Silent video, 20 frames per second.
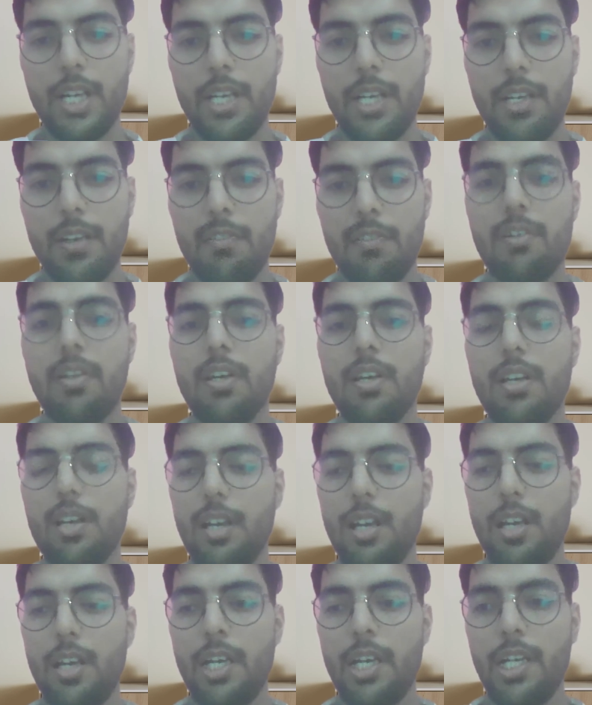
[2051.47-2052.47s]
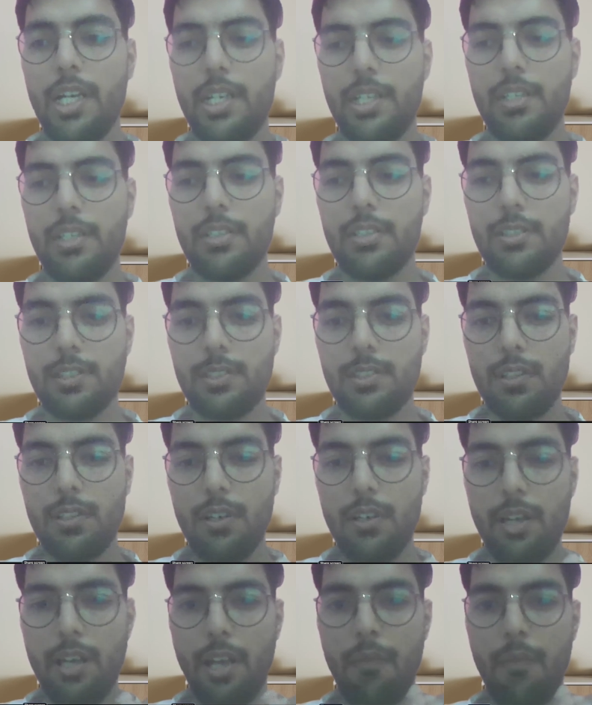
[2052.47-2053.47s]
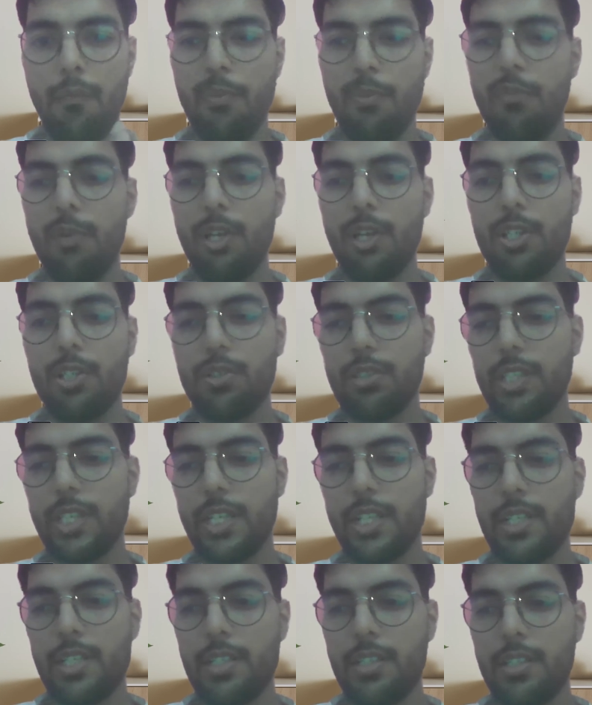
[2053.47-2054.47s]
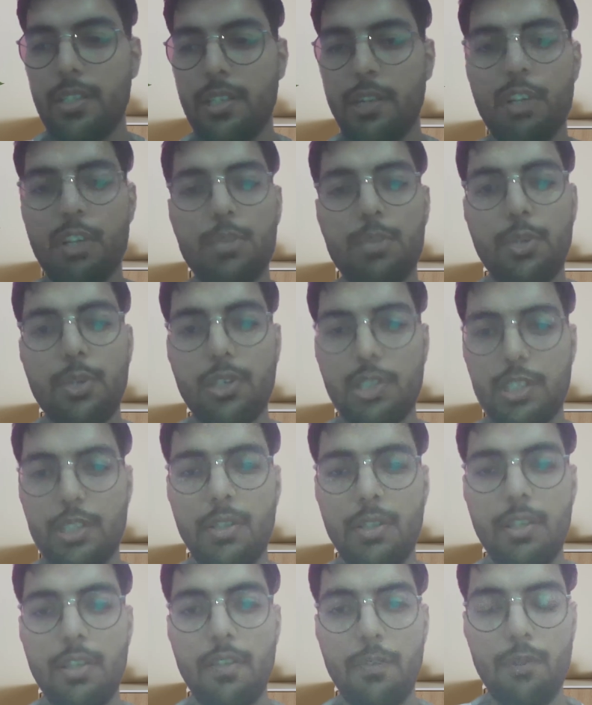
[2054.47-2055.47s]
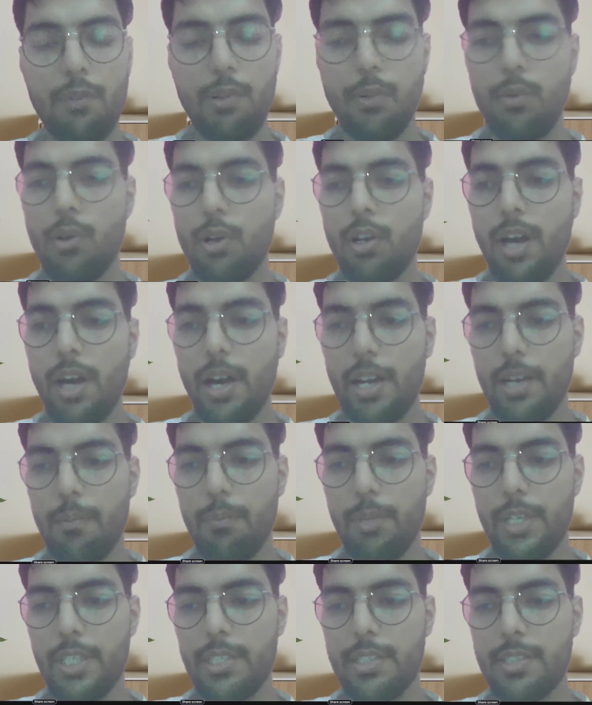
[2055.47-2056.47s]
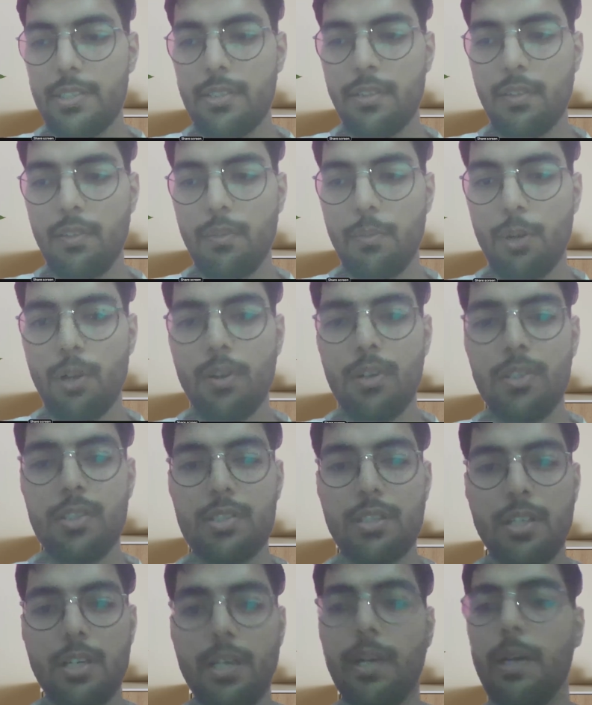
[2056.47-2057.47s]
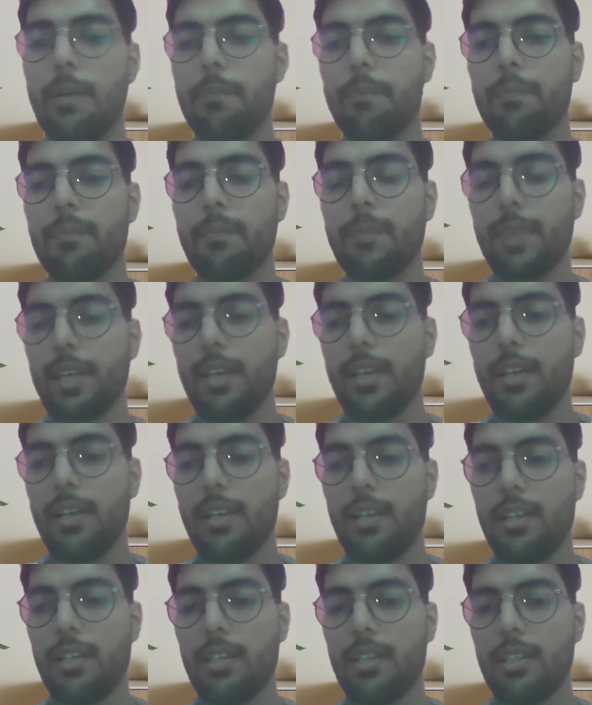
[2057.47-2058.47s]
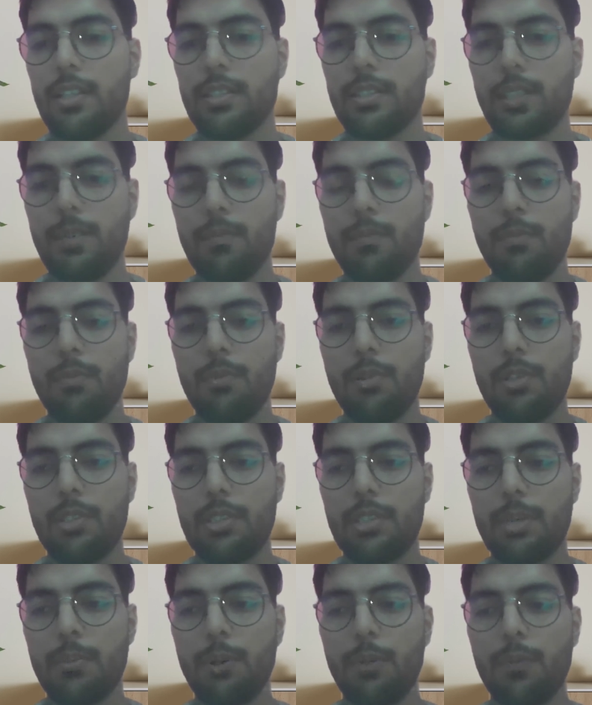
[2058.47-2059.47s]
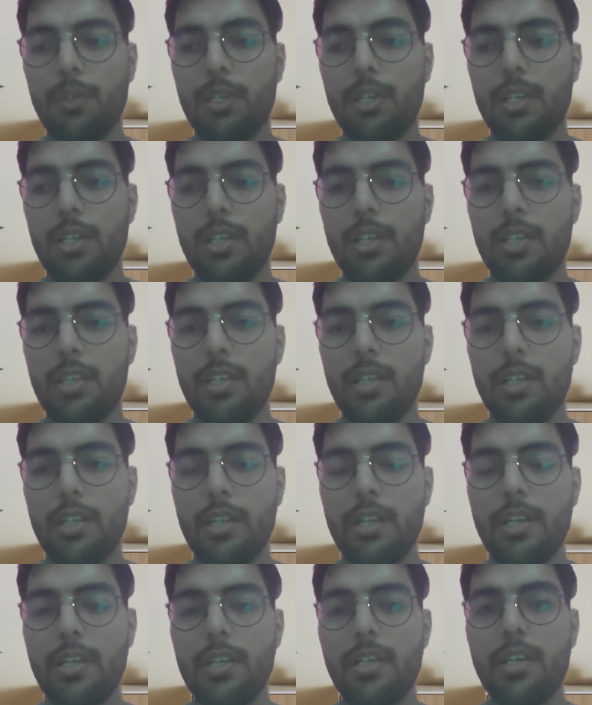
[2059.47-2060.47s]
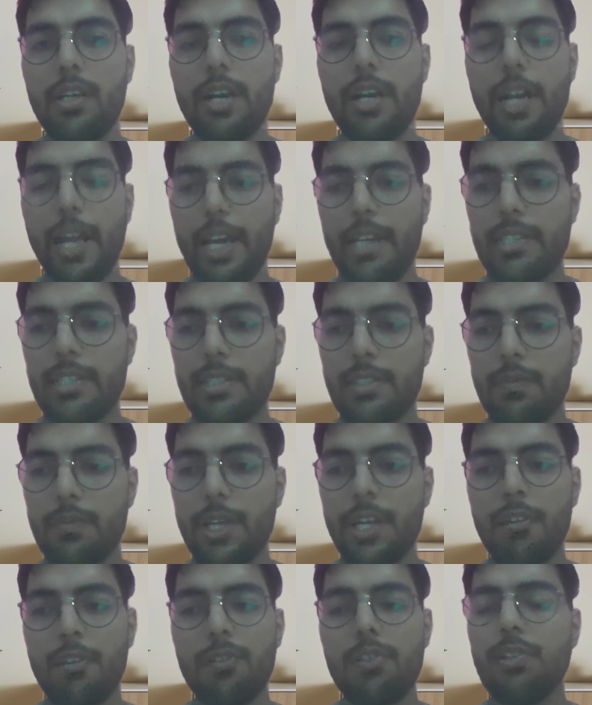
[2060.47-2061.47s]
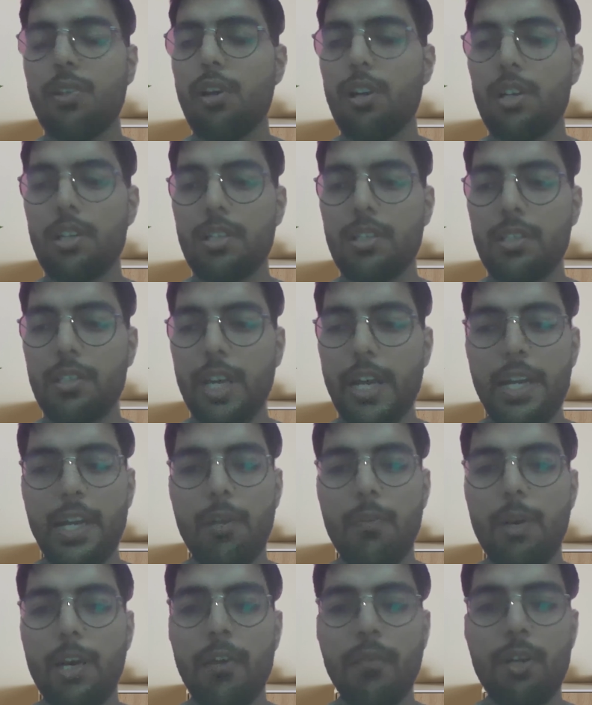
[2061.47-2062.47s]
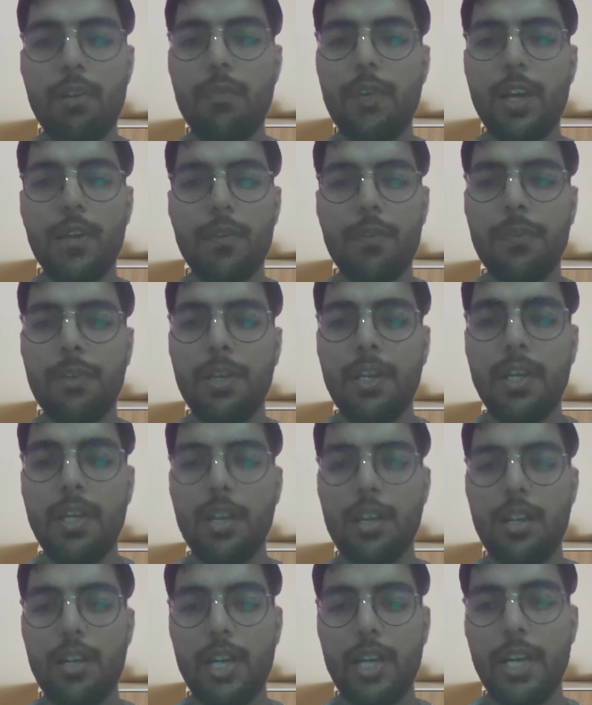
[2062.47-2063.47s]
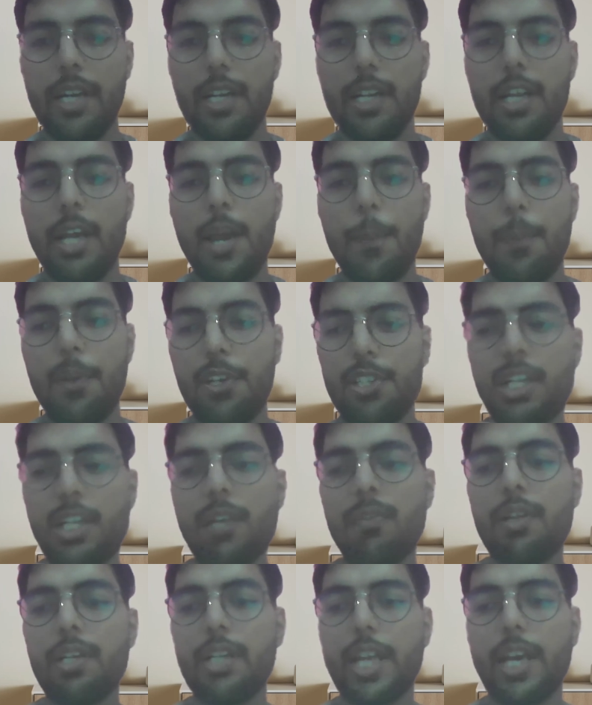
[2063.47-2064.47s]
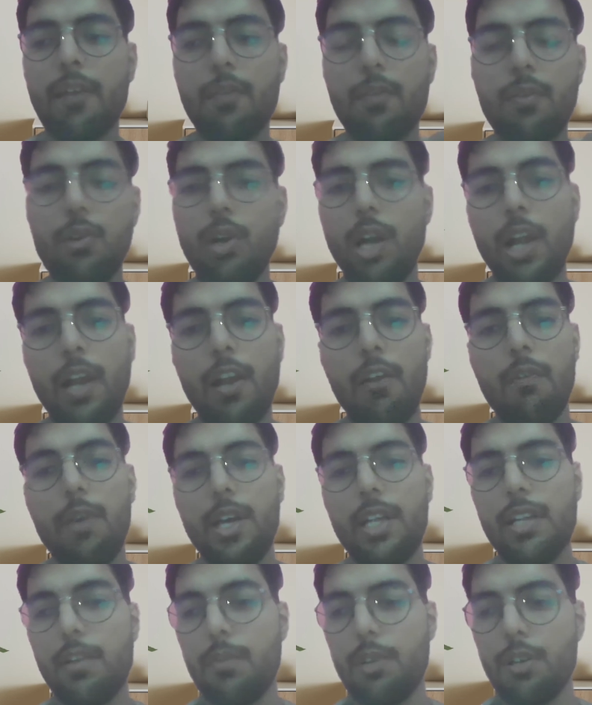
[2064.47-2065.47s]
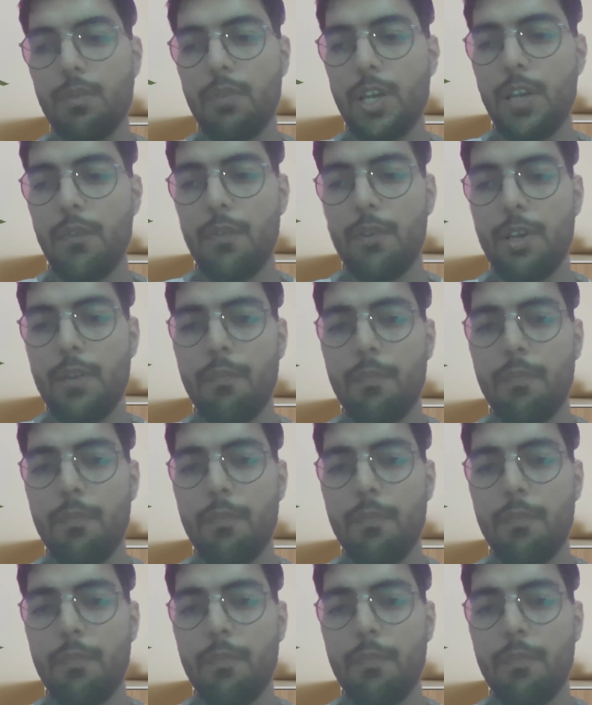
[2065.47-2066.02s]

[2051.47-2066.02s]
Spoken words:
right? and uh, and we make sure that reverse proxy value are in place because some of the attacks that will not handled by our web, right? The application level attack will not handled by our web